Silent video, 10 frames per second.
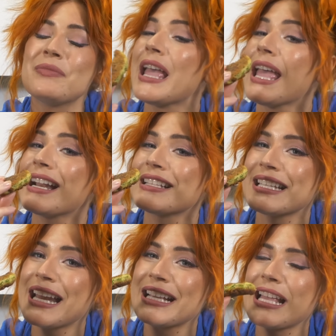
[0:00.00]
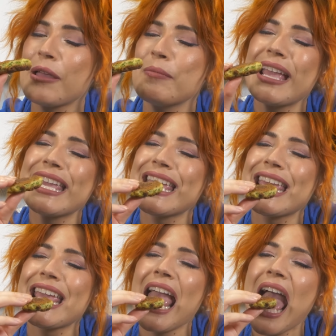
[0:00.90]
And I'll see you next time.
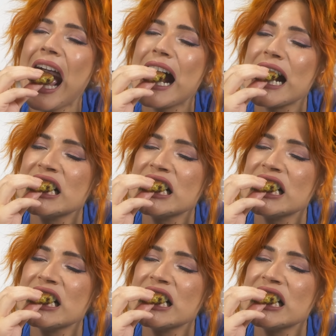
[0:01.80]
Bye.